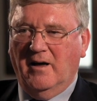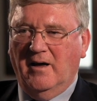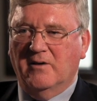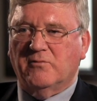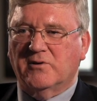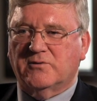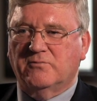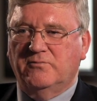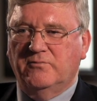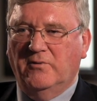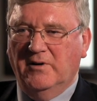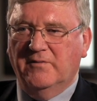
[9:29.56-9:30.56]
It was
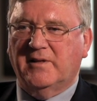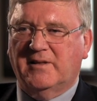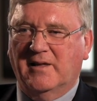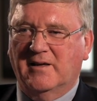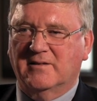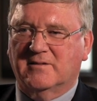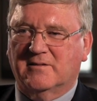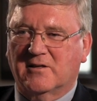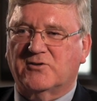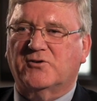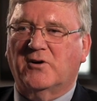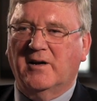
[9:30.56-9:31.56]
one of the things
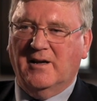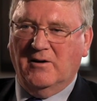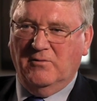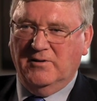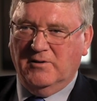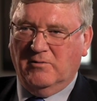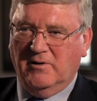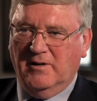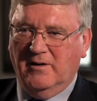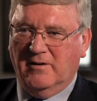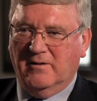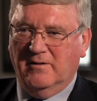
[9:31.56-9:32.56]
that Troika, when they were
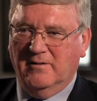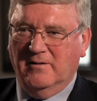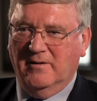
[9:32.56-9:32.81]
here,